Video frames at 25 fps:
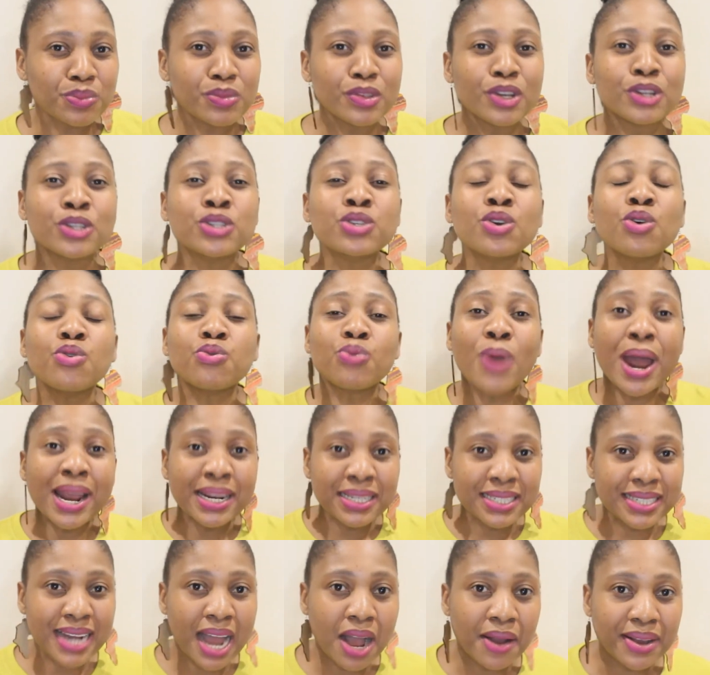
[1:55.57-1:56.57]
So right
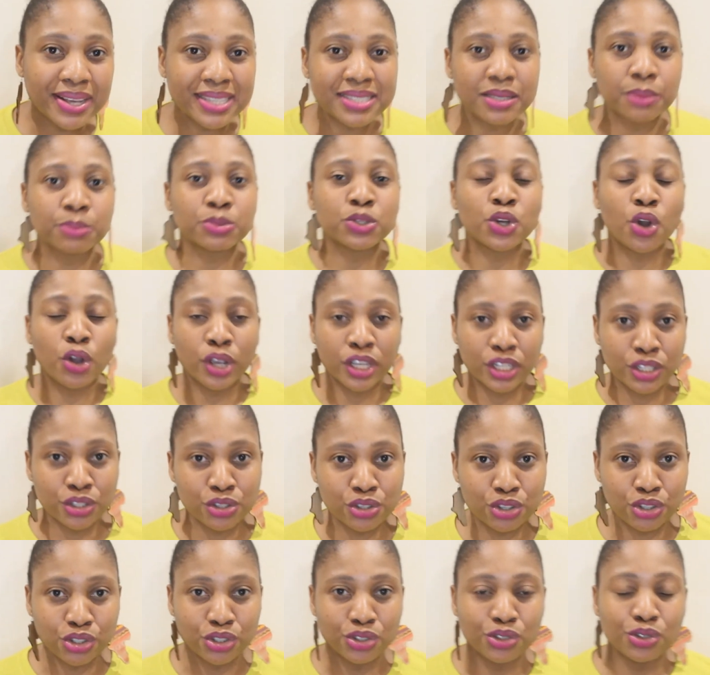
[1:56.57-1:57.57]
now as I'm talking
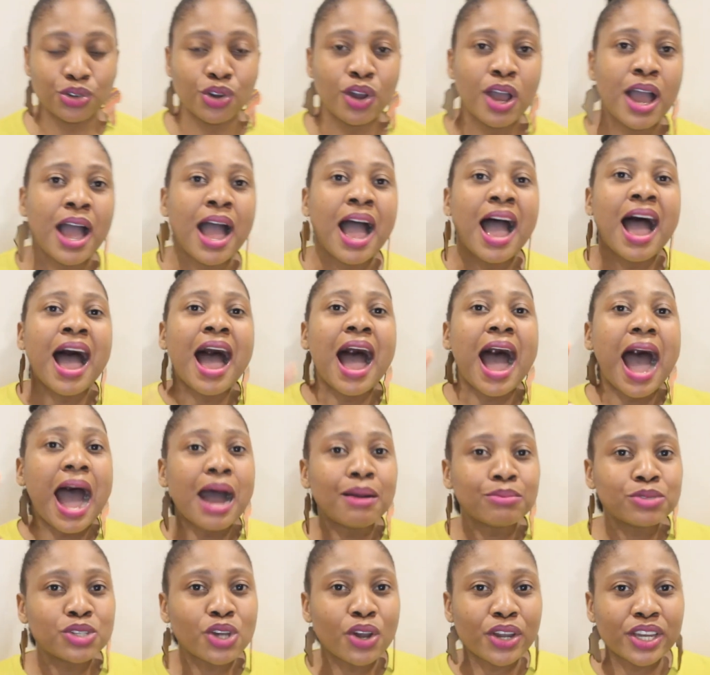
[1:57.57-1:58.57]
to you
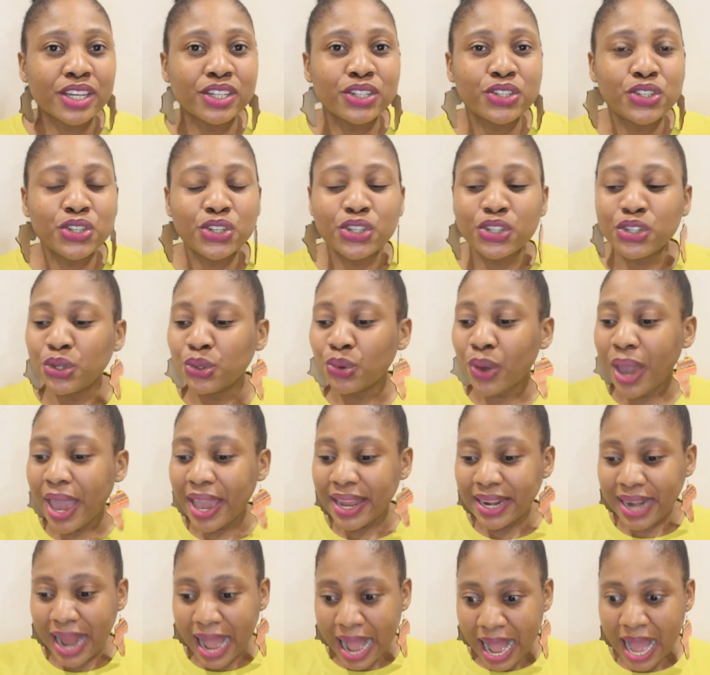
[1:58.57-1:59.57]

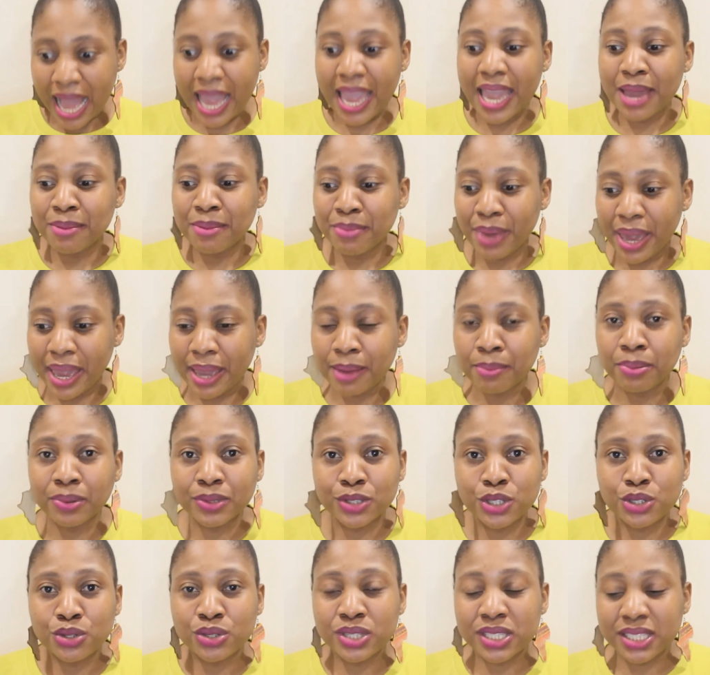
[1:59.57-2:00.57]
and I am able
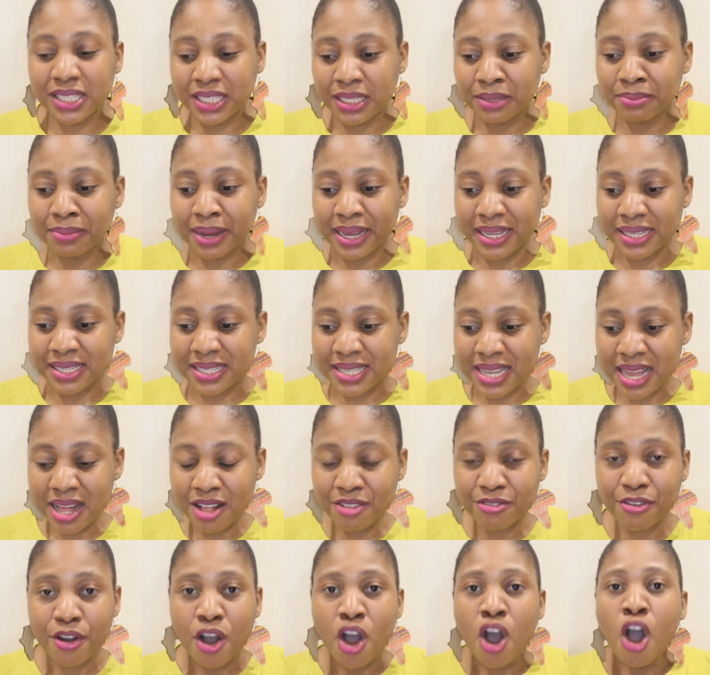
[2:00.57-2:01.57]
to see
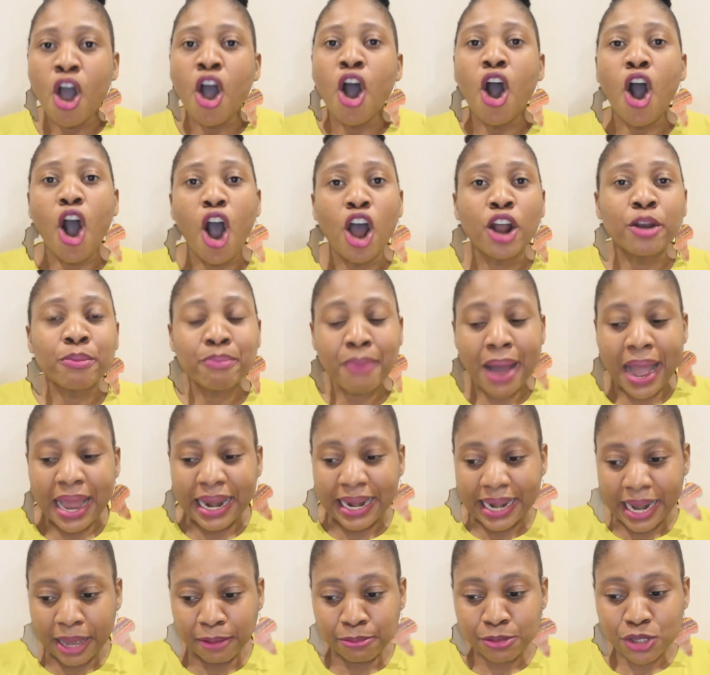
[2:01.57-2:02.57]
myself on my
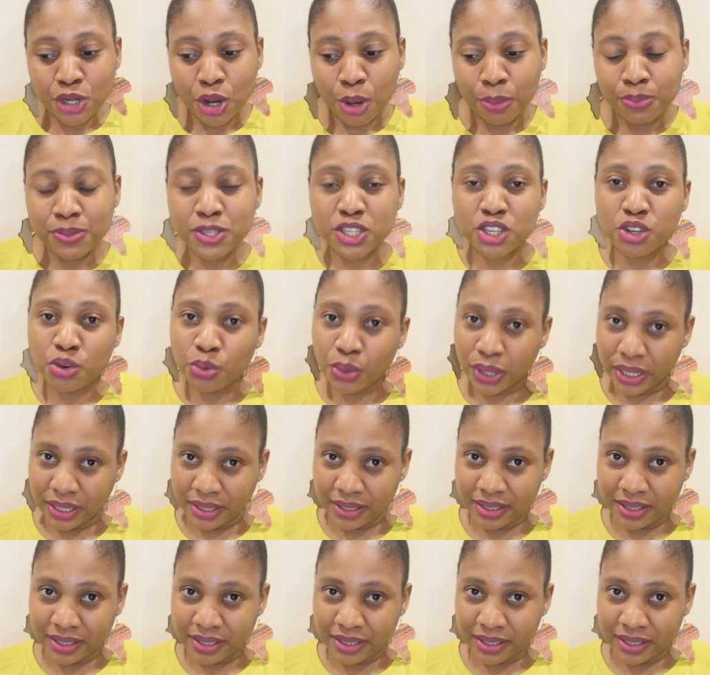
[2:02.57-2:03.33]
laptop screen.